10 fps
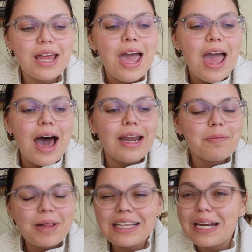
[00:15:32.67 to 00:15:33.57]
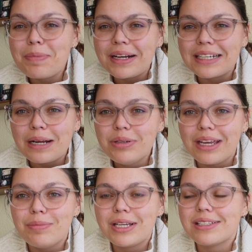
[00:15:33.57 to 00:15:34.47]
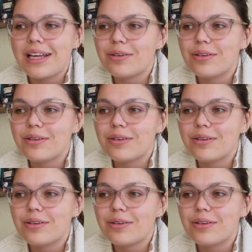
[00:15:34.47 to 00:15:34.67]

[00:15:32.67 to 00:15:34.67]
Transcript: and I'm glad that I picked it up again because,